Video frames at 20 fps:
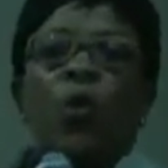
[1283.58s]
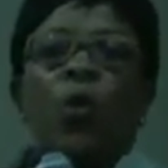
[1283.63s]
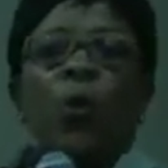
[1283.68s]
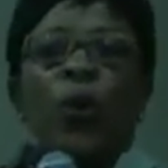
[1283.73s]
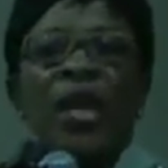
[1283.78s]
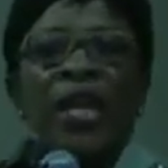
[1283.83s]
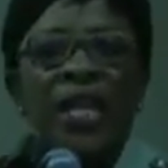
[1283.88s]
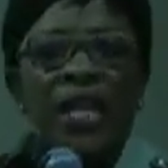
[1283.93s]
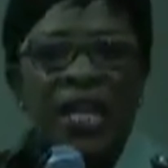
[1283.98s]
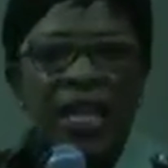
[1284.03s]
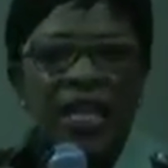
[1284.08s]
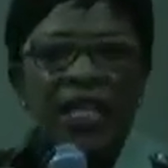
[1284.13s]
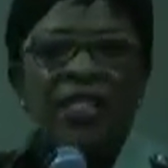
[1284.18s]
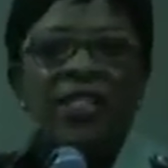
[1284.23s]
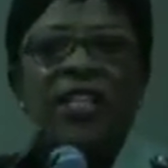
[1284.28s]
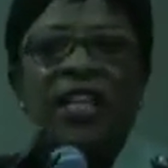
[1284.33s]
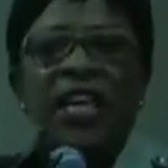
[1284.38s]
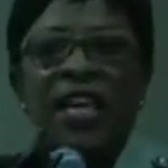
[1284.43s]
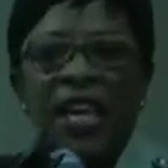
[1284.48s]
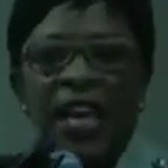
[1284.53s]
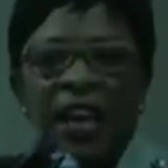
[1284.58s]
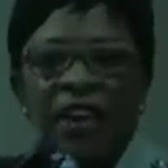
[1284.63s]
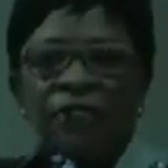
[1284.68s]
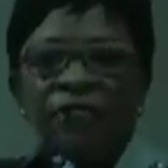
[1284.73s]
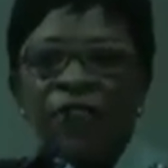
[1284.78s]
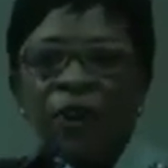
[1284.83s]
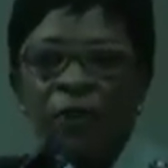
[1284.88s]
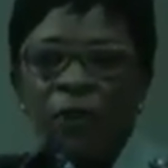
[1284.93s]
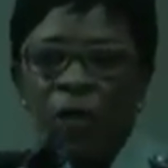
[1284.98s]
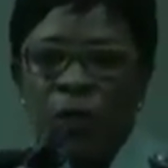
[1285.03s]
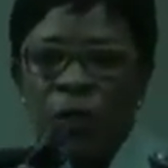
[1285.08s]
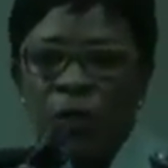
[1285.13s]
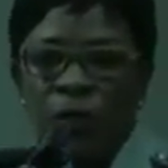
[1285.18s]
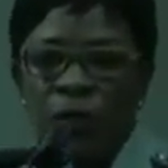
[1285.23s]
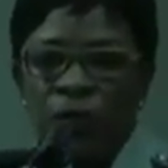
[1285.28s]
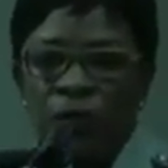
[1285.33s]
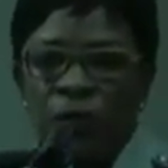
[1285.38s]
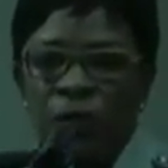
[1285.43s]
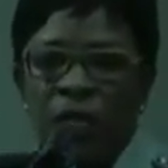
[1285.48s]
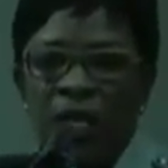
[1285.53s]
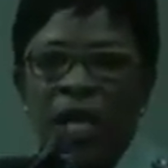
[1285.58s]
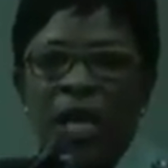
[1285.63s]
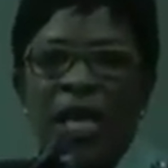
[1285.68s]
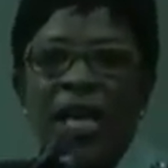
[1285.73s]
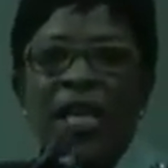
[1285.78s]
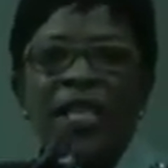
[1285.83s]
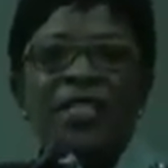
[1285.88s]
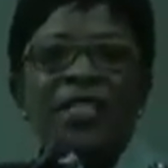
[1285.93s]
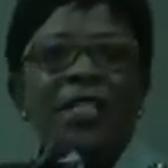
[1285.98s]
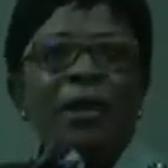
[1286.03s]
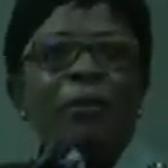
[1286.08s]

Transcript: we need to hear from you. It's